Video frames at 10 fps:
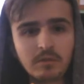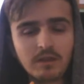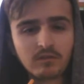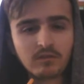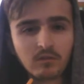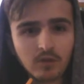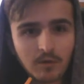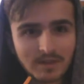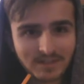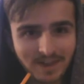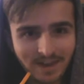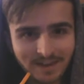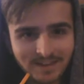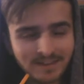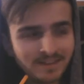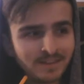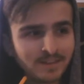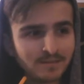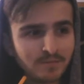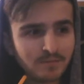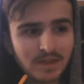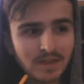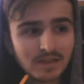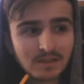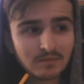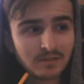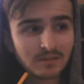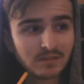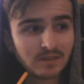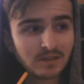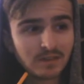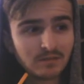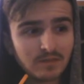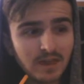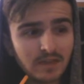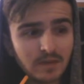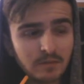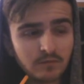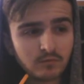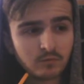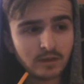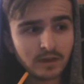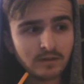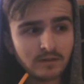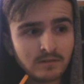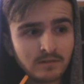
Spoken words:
But, yeah, they didn't even get that I've been through all that. You know, I think about it,